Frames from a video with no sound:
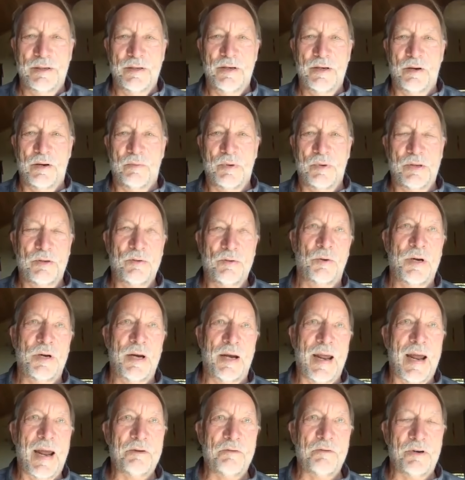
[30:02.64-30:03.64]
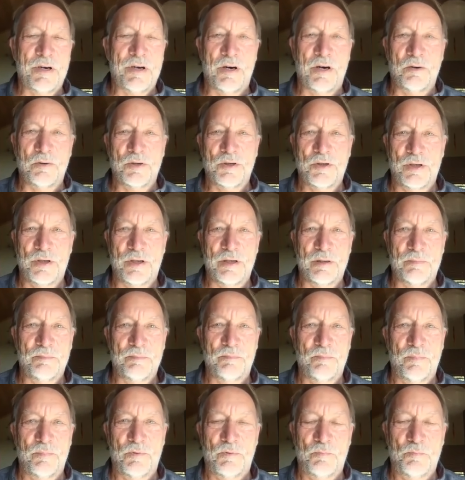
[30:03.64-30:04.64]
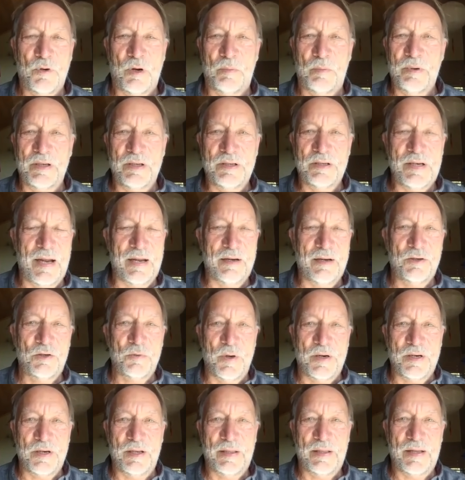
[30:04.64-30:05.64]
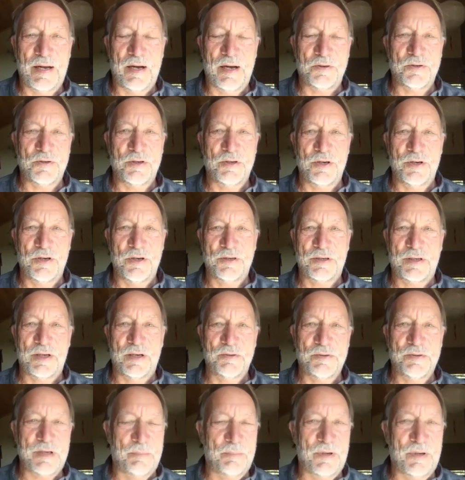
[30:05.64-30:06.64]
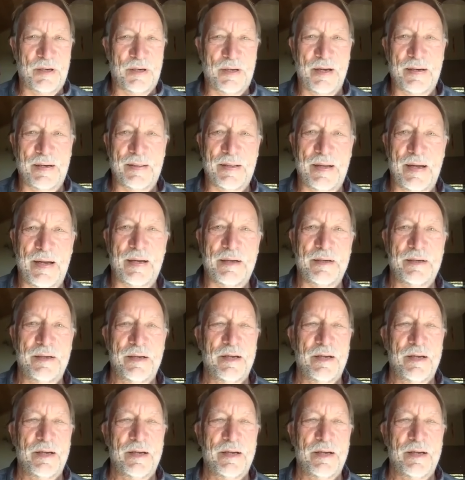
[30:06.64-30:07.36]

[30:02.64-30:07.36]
We're talking agriculture, probably 10, 20,000 years ago, something like that.